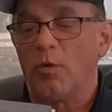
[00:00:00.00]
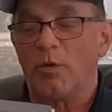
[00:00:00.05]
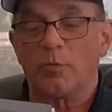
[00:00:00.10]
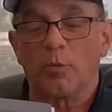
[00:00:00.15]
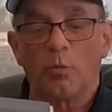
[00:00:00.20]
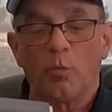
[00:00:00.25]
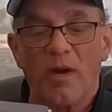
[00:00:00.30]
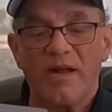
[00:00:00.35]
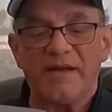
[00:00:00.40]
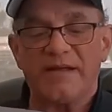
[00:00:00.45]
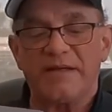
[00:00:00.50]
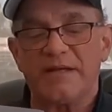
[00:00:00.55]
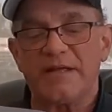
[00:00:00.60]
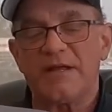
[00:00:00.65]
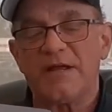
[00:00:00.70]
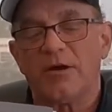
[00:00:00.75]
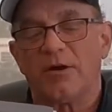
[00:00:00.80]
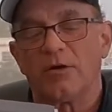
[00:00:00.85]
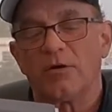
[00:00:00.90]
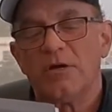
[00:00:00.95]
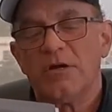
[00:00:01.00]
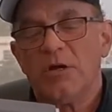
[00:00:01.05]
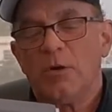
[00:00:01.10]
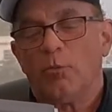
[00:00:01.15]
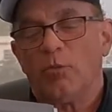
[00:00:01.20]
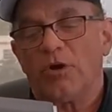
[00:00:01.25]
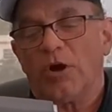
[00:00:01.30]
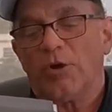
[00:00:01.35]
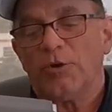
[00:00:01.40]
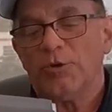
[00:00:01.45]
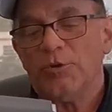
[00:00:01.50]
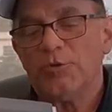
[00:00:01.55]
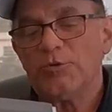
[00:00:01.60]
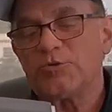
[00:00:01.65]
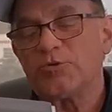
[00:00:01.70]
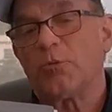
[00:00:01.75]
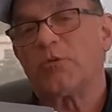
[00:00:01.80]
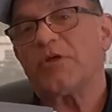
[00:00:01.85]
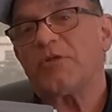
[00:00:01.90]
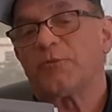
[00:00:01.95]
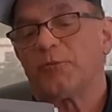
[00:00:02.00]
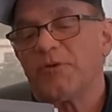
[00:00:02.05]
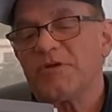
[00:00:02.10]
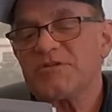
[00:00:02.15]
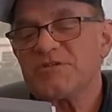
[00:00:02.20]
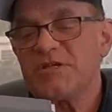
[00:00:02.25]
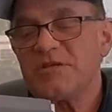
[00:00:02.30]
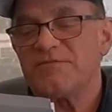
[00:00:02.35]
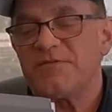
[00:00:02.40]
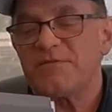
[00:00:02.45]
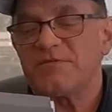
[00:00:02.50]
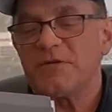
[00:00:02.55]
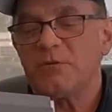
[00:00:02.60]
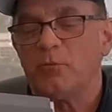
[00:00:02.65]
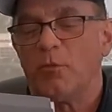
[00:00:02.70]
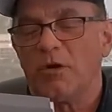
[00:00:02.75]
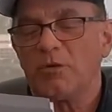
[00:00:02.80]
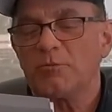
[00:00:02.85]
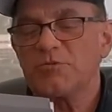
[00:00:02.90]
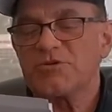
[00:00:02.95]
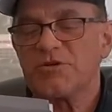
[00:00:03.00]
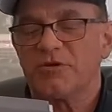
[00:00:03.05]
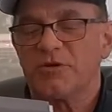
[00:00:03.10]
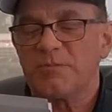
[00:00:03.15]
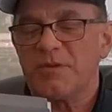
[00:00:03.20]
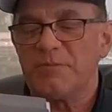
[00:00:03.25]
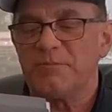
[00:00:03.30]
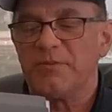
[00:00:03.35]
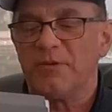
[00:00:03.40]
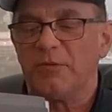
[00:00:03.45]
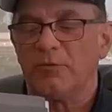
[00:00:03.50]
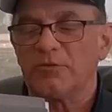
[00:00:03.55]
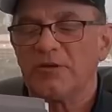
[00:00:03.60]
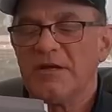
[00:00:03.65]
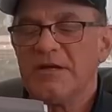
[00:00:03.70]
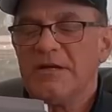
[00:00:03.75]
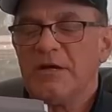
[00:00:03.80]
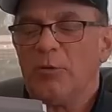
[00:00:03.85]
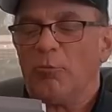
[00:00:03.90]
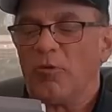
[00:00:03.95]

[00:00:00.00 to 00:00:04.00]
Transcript: We were waiting to hear when our new twenty-three Z fifty-one was going to be built.